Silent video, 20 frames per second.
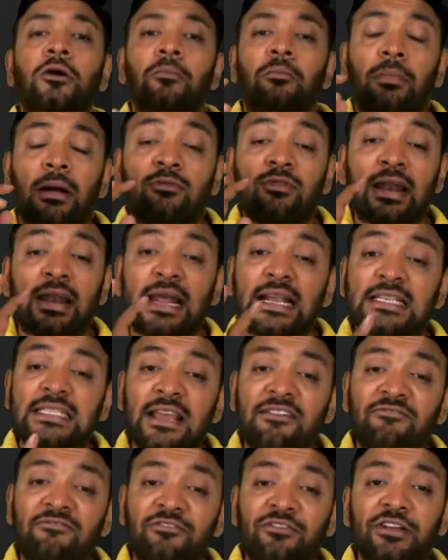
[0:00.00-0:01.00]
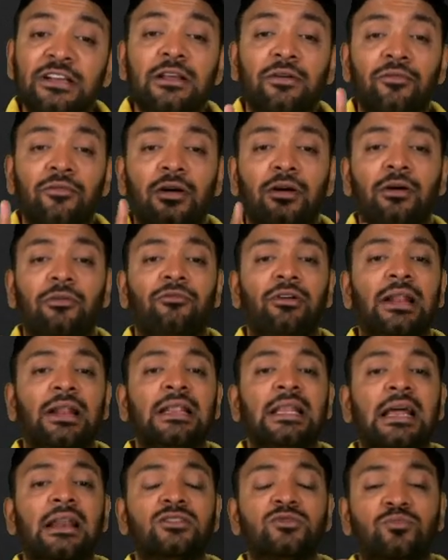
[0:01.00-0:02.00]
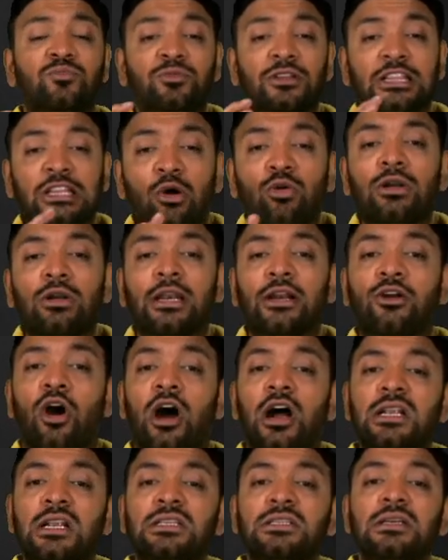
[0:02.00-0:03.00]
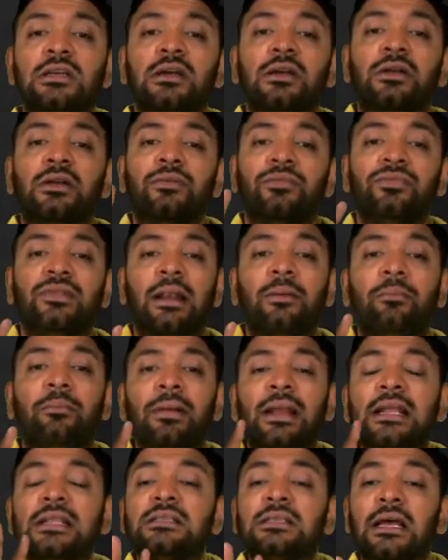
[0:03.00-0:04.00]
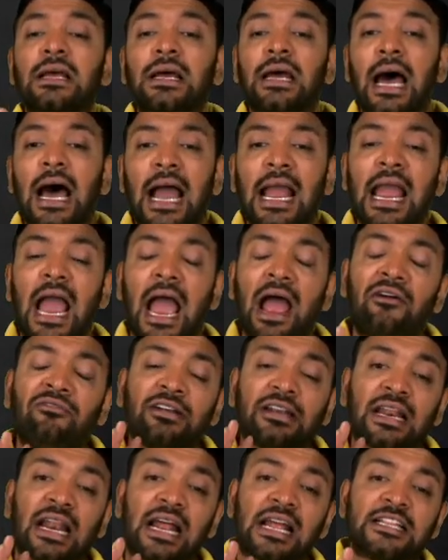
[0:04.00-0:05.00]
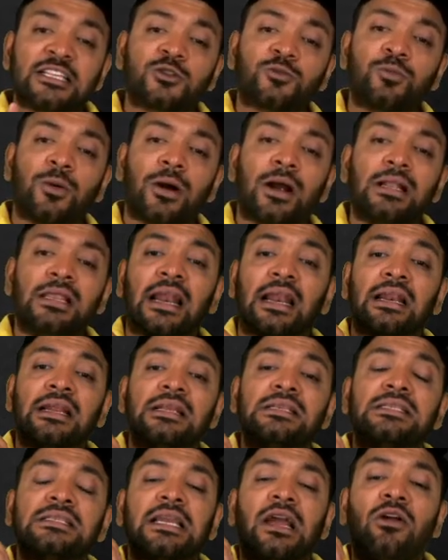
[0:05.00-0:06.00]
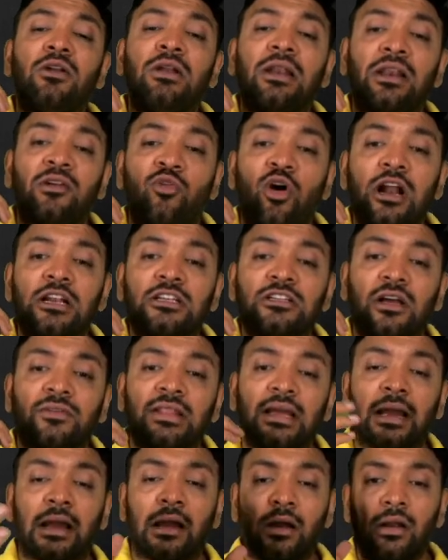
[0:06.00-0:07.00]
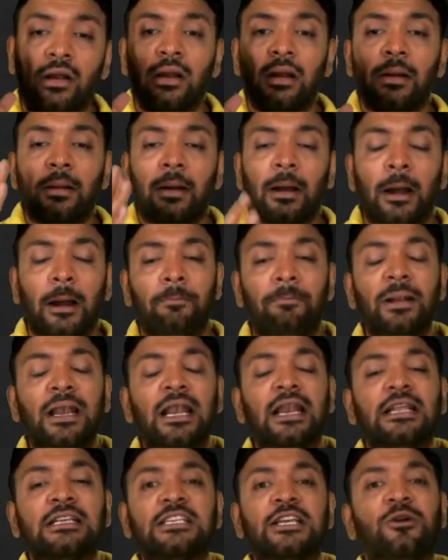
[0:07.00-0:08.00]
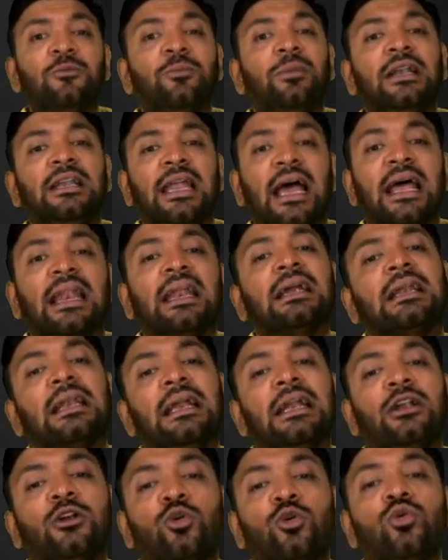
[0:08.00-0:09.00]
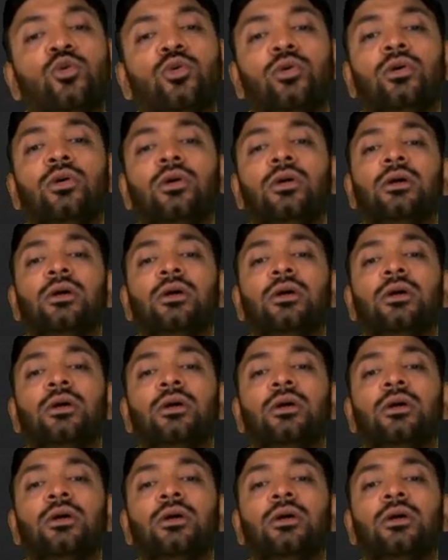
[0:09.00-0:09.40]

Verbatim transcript: But when I say when there is without records, that means I have transferred the risk and rewards of the bill receivable directly to